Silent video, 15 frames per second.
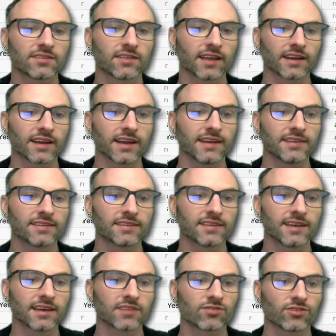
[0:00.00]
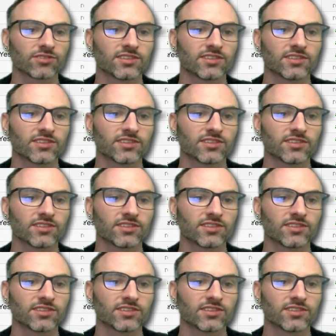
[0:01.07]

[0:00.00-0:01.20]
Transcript: So like 96 for